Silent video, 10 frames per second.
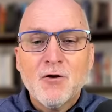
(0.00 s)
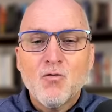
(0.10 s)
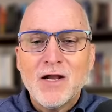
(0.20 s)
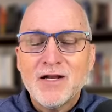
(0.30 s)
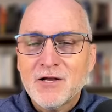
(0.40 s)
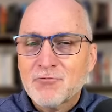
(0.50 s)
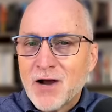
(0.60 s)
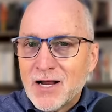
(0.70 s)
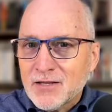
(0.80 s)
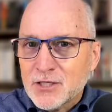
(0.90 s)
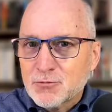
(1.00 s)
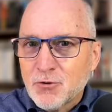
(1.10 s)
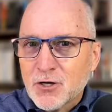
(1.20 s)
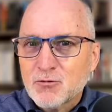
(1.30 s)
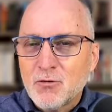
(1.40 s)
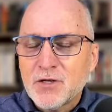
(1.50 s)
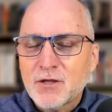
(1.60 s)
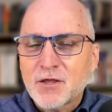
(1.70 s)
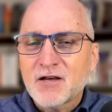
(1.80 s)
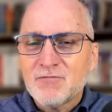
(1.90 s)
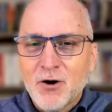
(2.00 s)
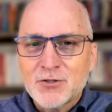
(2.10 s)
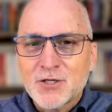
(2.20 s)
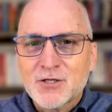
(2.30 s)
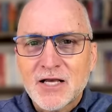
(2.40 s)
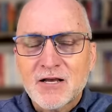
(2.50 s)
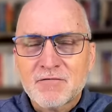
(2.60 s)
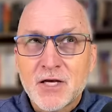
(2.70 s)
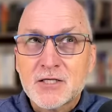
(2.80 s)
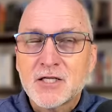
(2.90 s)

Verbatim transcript: When did he write these books? Well, when you think of Moses, think of this.